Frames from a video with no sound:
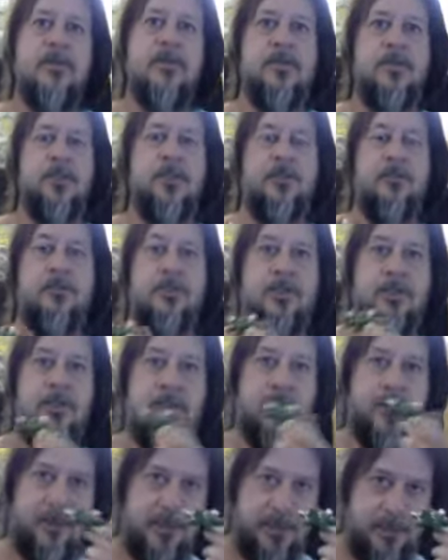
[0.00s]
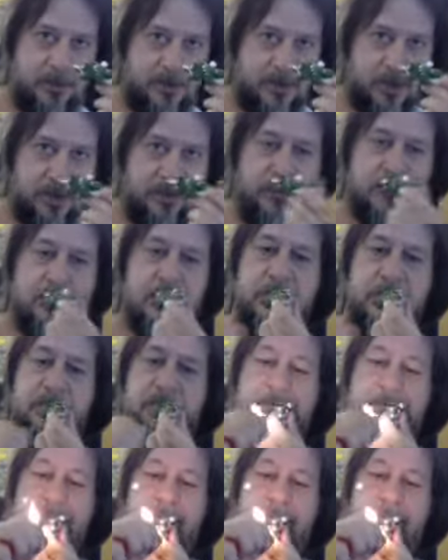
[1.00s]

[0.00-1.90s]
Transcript: just recently, cheers,